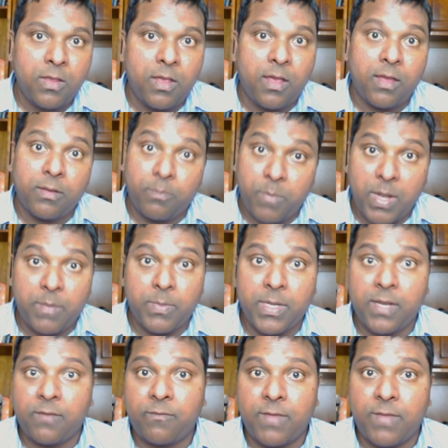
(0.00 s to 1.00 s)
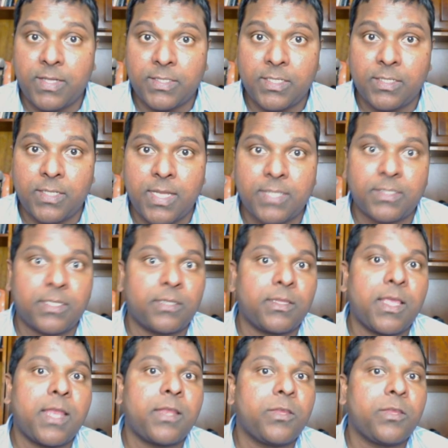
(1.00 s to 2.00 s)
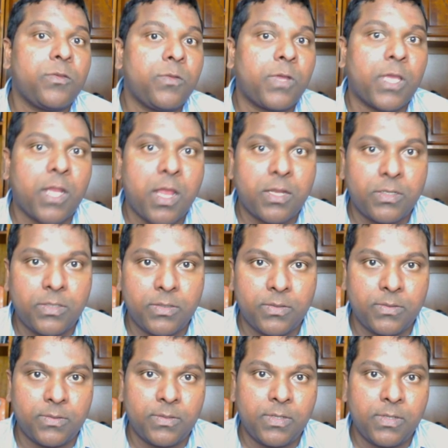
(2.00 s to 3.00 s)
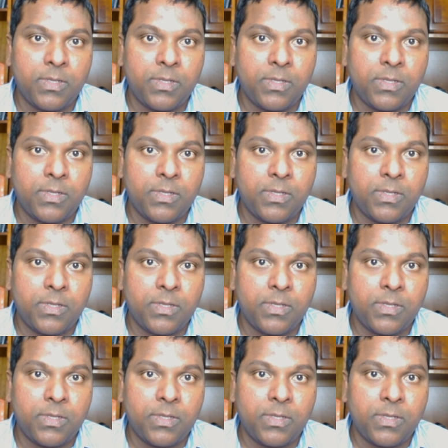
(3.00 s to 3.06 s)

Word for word: on pulmonary function testing then you cannot do